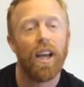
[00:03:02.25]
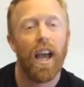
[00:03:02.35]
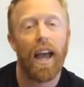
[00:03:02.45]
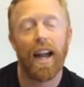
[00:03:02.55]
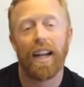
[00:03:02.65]

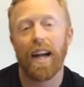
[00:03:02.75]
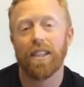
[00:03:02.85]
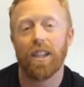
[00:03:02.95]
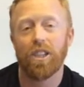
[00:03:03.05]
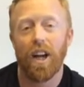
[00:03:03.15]
and I got to
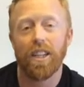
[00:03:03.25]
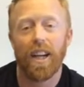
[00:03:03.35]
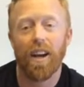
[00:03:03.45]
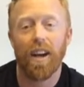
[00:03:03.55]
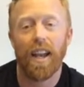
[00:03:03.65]
the jug
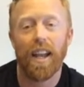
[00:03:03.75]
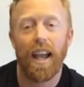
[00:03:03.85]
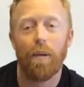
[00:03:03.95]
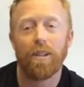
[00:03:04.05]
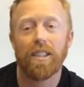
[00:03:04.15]
carry, it
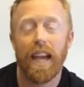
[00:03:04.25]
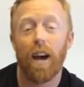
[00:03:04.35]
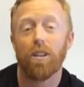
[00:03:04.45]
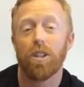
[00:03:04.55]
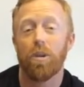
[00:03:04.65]
was
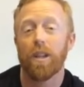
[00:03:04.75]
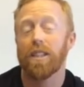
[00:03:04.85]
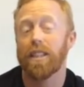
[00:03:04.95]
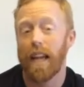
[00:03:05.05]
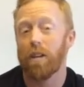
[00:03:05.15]
down to a
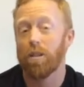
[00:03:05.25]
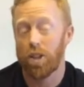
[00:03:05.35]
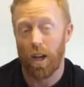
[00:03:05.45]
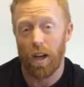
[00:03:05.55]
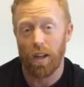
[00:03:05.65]
single
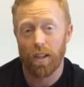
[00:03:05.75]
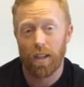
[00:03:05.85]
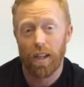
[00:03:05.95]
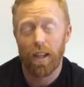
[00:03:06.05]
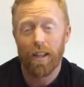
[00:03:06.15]
jug
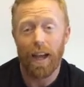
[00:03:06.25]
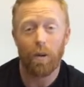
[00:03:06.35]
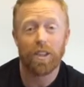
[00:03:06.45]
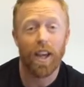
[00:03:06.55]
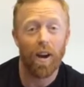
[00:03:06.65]
that was
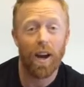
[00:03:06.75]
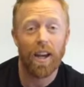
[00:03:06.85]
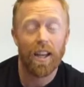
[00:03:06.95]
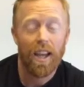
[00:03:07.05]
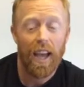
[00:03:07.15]
carried.
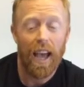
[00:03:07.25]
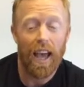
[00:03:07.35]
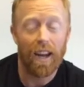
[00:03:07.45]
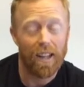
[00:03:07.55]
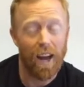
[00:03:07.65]
And
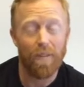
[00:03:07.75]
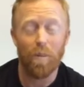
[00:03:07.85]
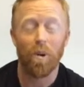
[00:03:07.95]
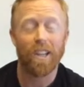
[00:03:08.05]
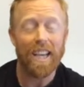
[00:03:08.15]
a lot of them
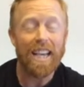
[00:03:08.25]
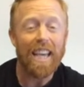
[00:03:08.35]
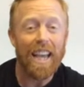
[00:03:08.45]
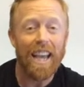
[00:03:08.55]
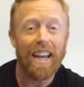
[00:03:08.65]
were
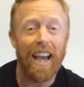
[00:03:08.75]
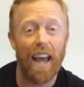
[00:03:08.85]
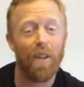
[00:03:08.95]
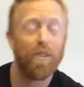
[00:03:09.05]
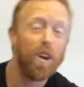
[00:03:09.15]
leaking, and
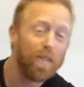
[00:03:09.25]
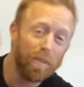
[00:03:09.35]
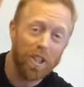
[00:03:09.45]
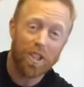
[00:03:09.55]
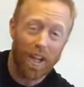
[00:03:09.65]
a few of them
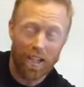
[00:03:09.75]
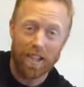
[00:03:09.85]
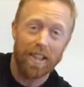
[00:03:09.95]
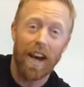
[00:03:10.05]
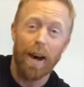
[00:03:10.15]
were stuck at the
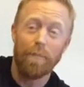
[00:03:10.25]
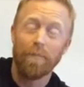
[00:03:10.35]
top.